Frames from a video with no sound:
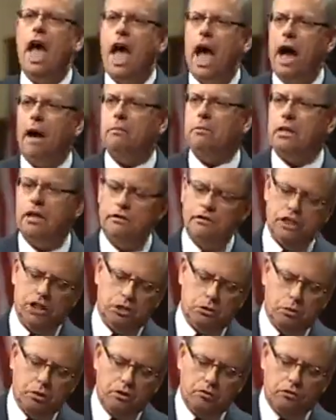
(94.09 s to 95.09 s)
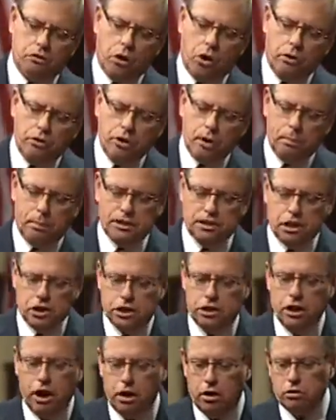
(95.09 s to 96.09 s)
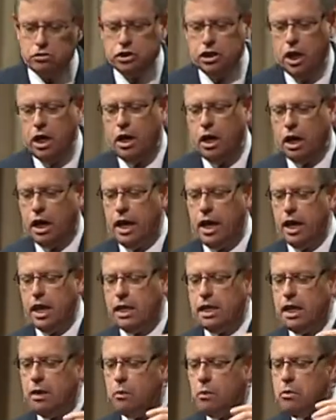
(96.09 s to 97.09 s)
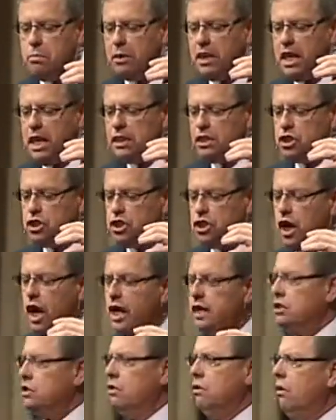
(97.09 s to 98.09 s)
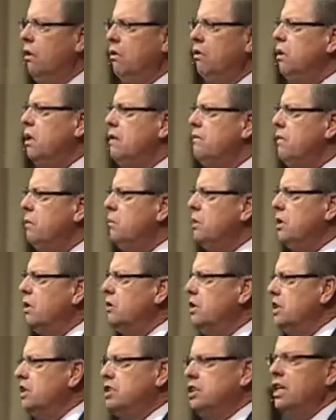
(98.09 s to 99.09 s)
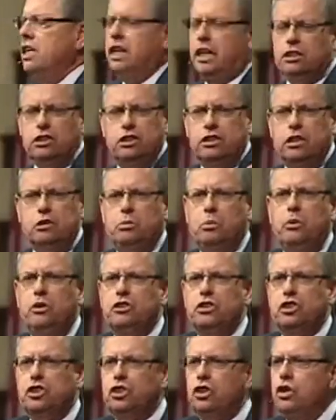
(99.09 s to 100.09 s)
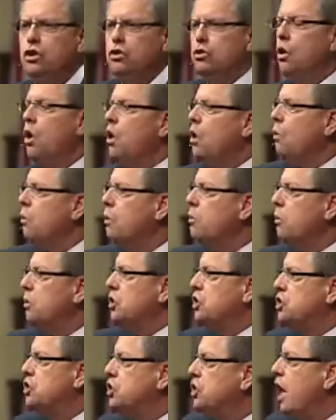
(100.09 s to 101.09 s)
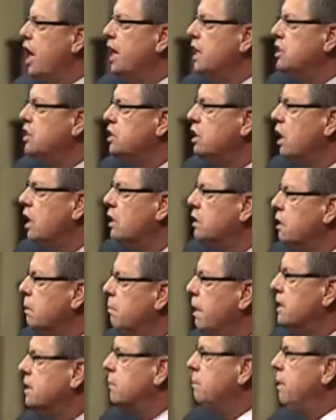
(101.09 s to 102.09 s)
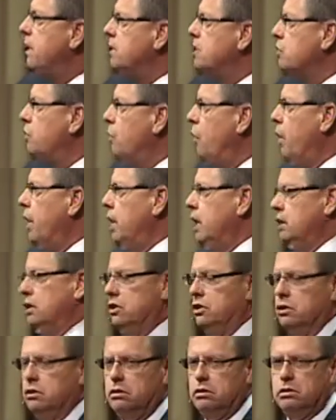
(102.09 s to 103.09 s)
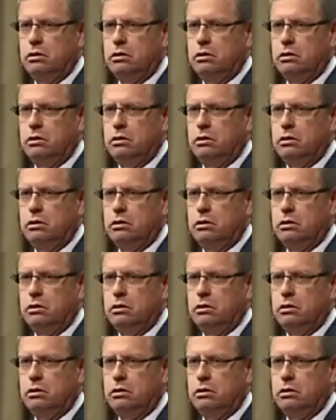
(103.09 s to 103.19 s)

How many of us, as we've grown up as adults and we begin to chase, or, or even we learn as teenagers, as we're in school, we want to chase to make the best grades.